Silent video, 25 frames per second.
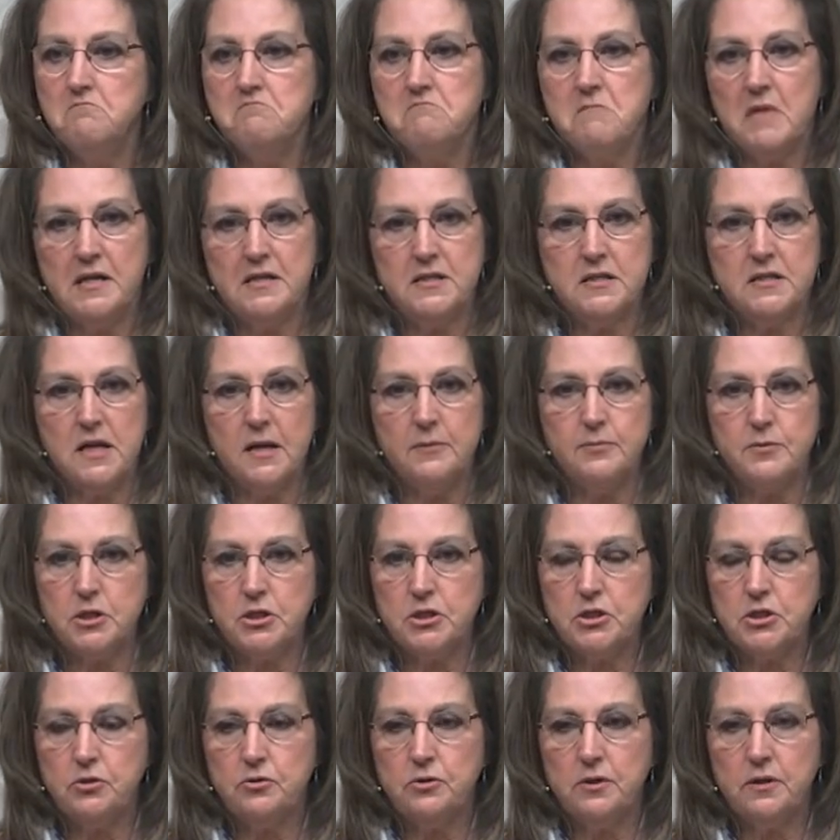And
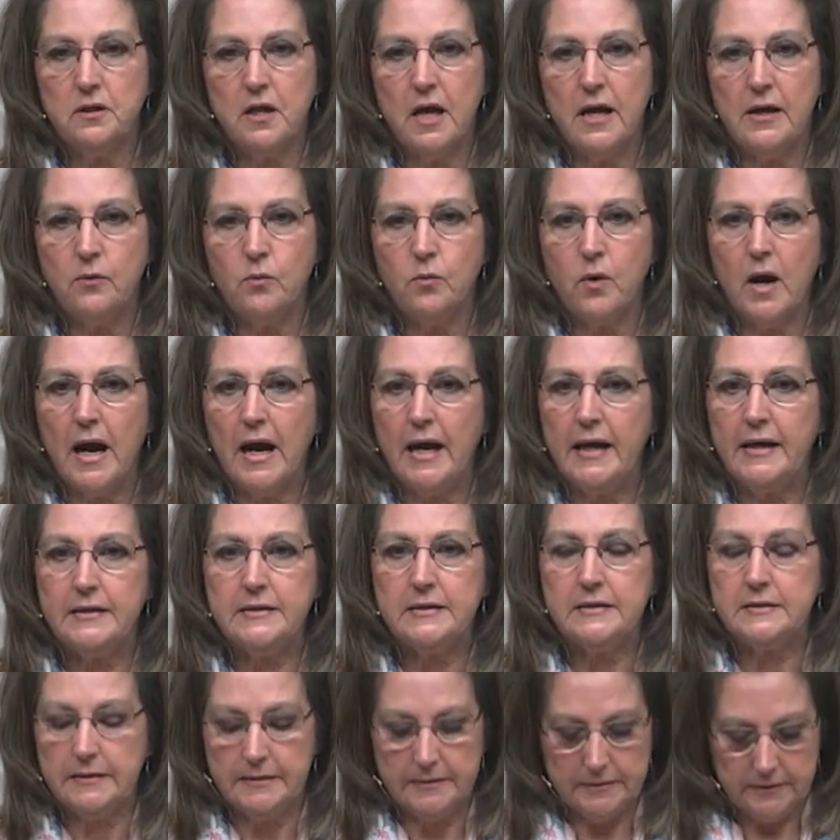substitute it like
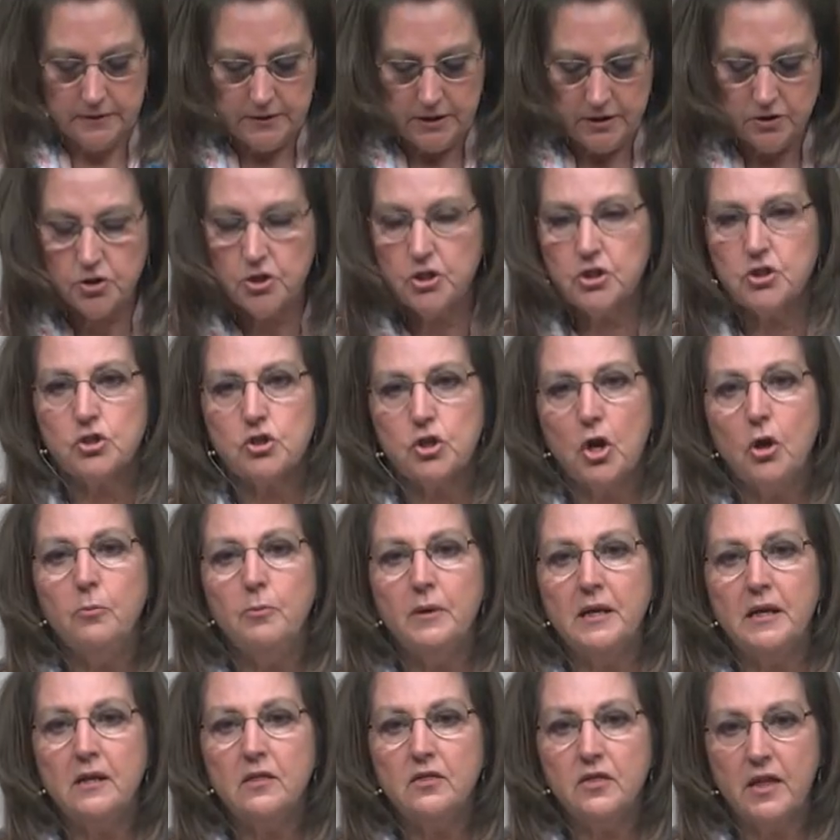rice, and there's just so
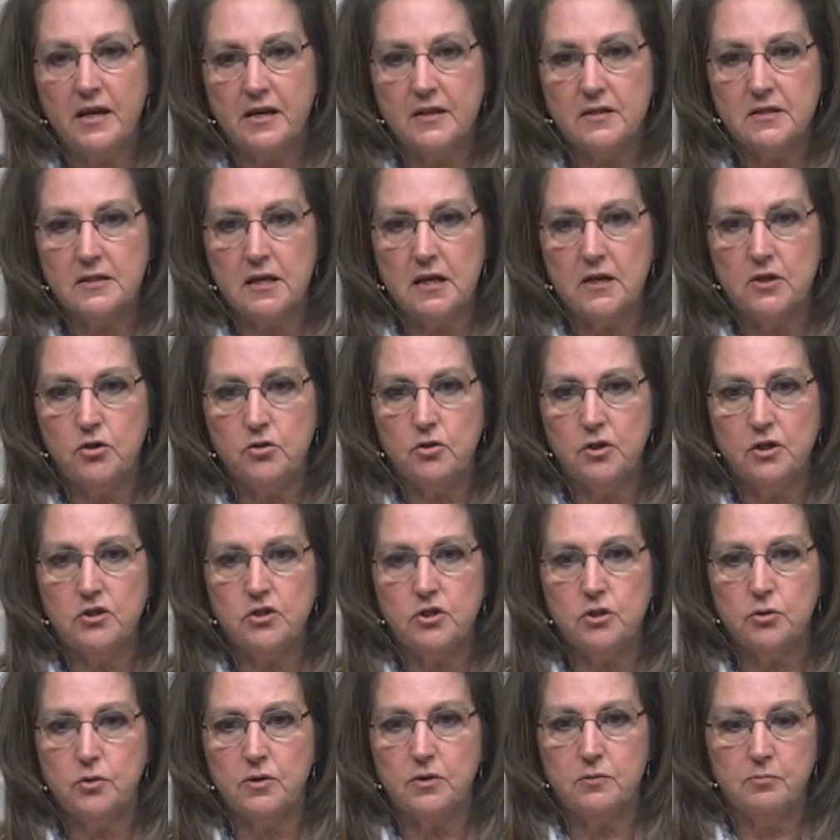many things that you can
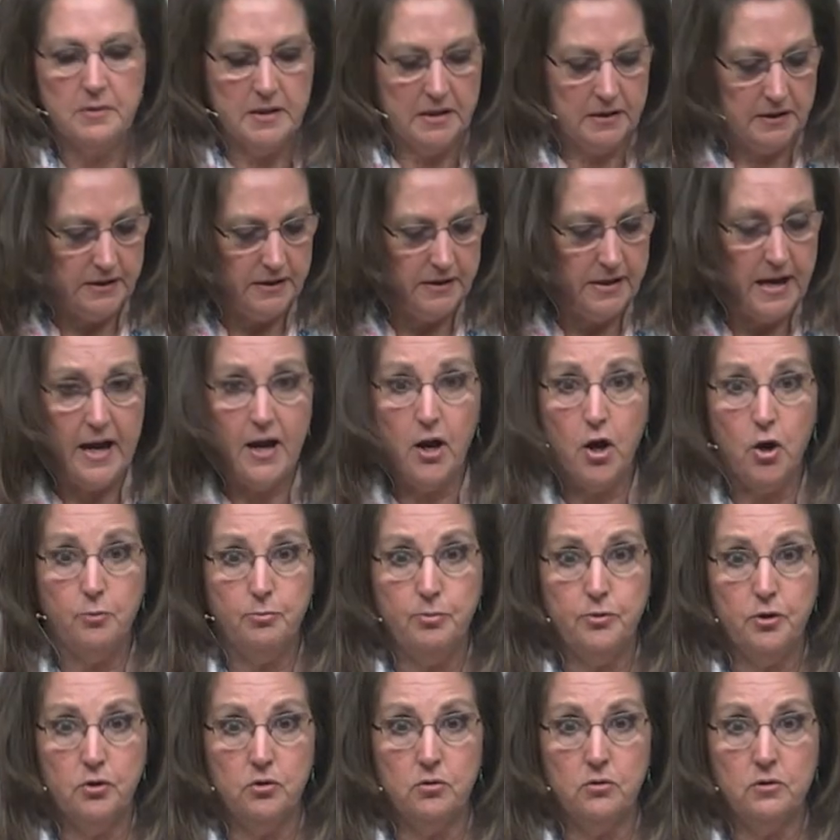do with millet, and I hope
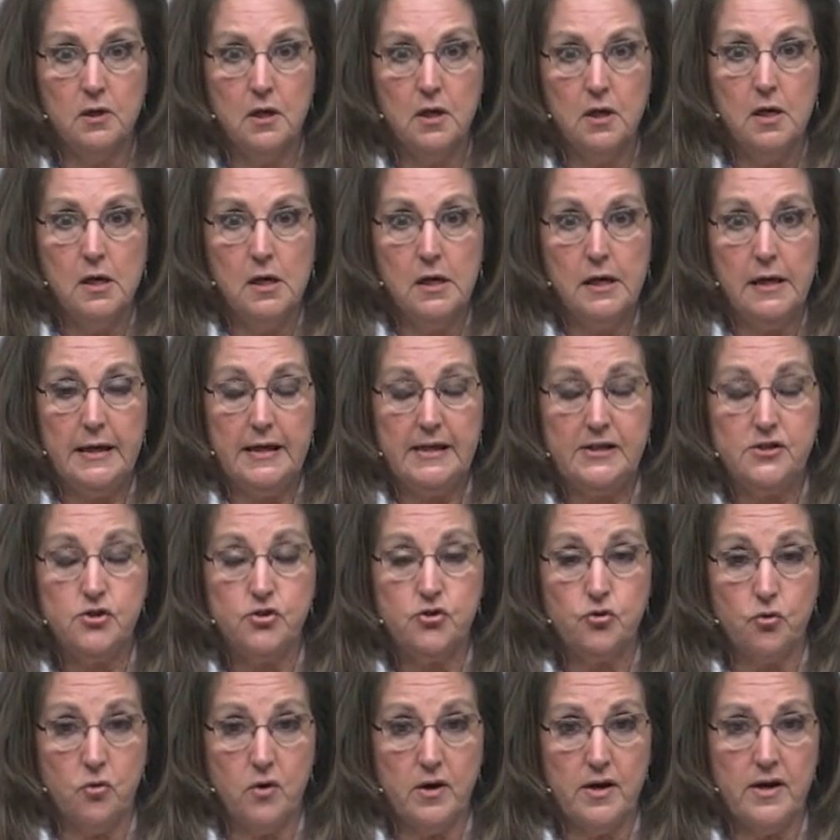you'll
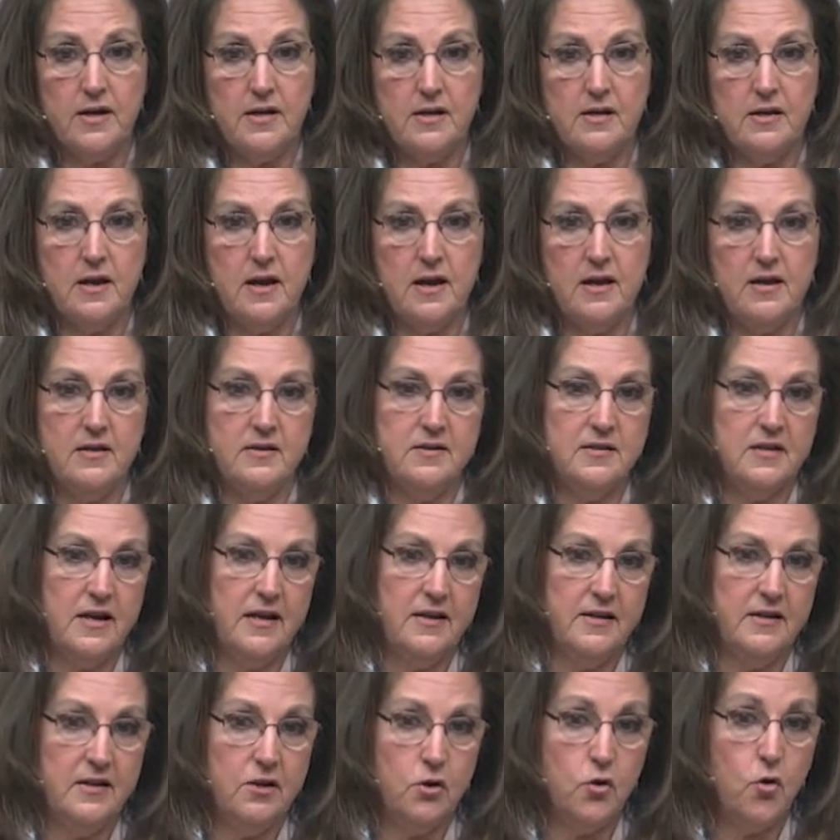enjoy it
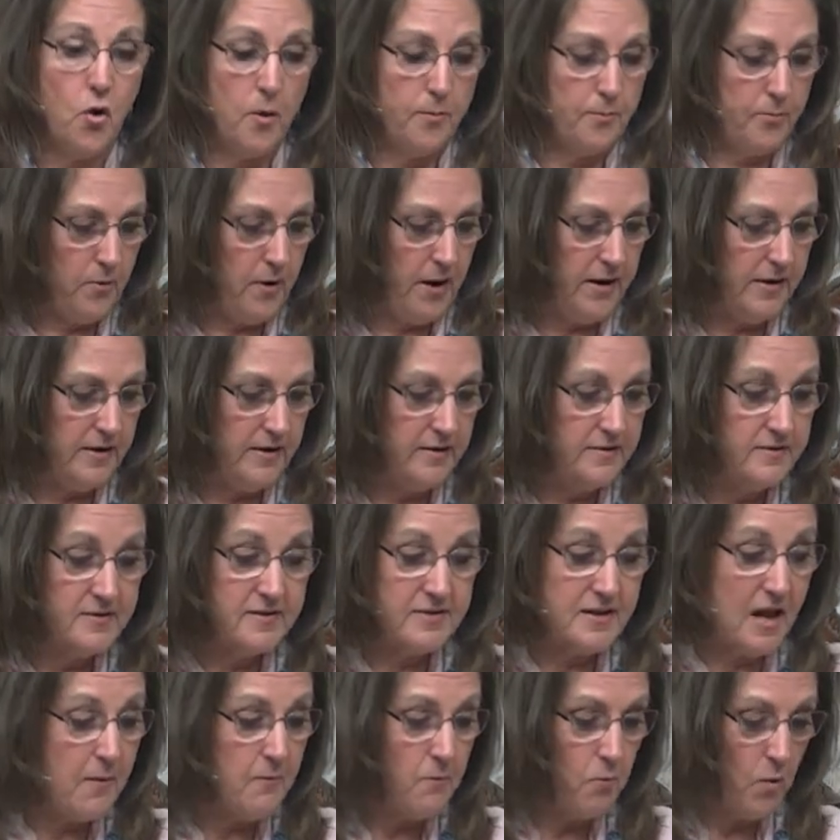and incorporate it
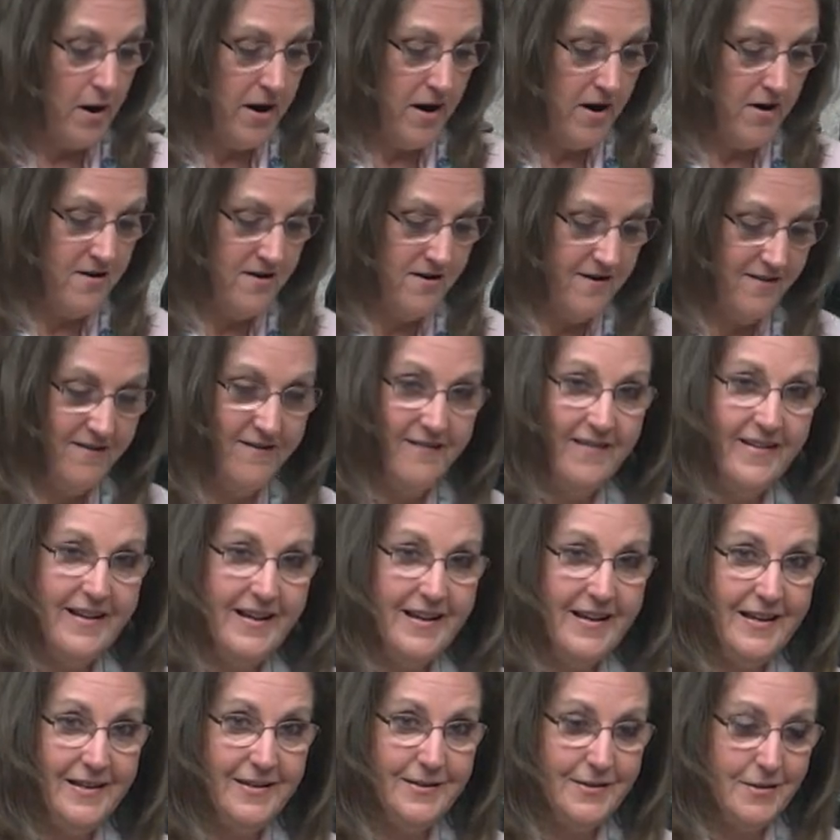somewhere
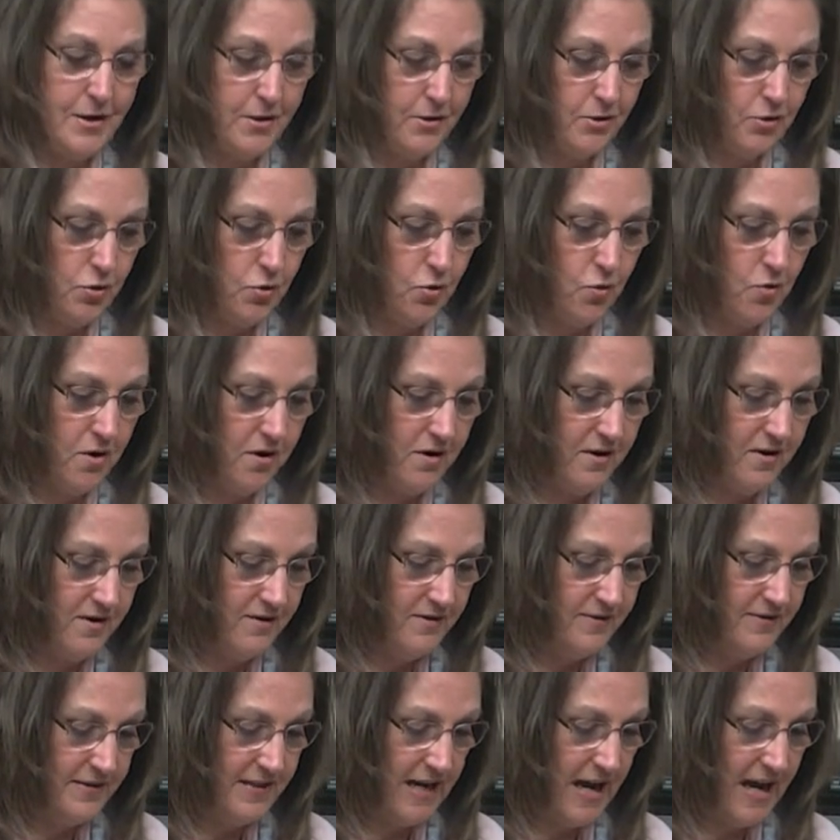in your
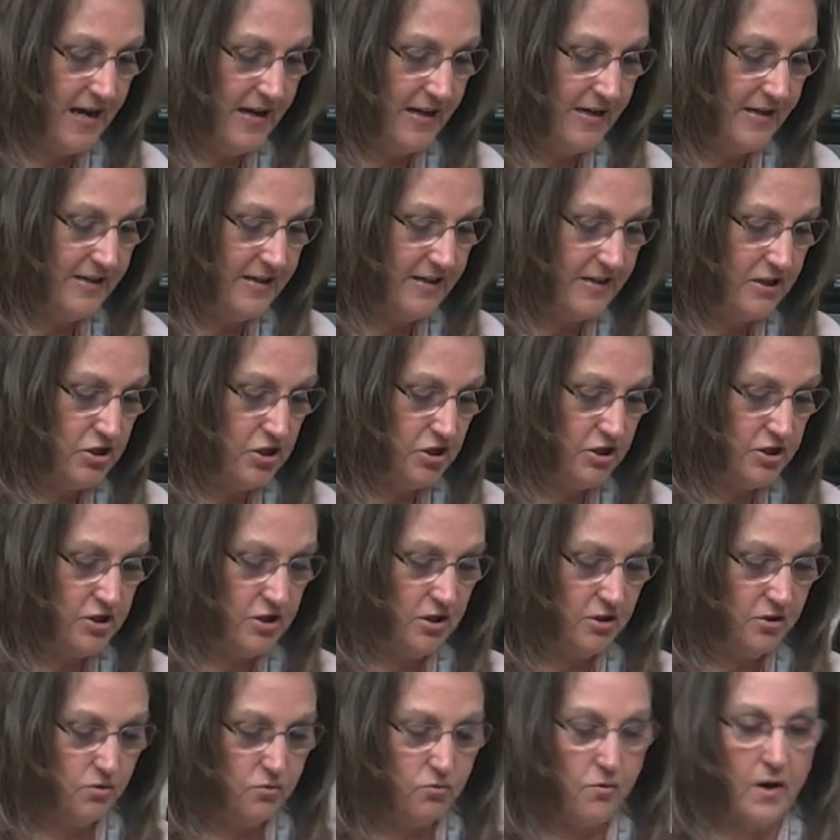diet. It's just
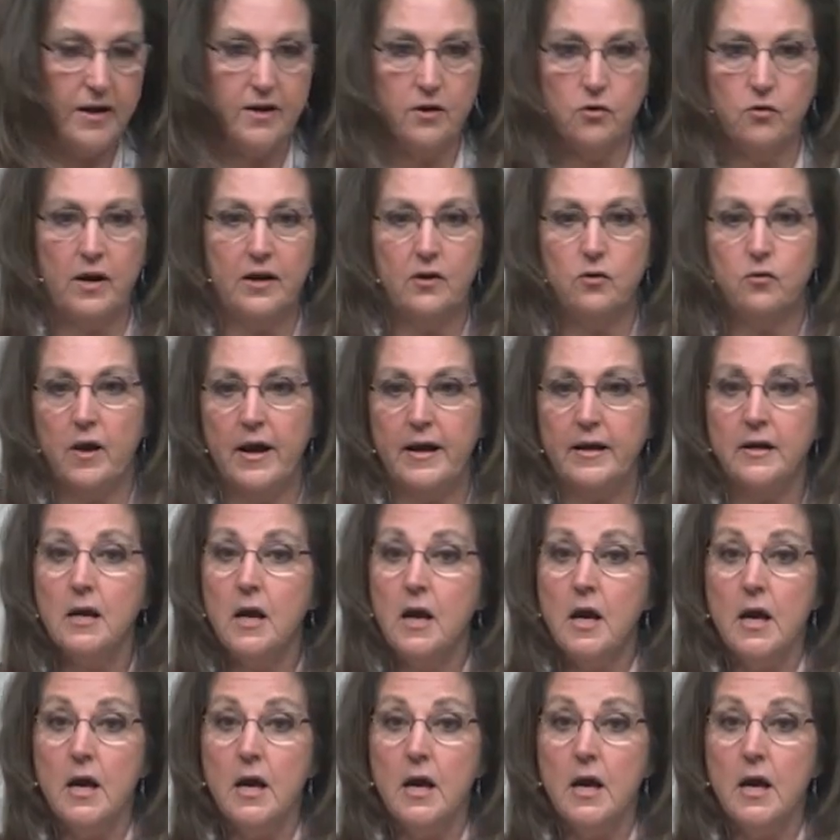a great, great grain.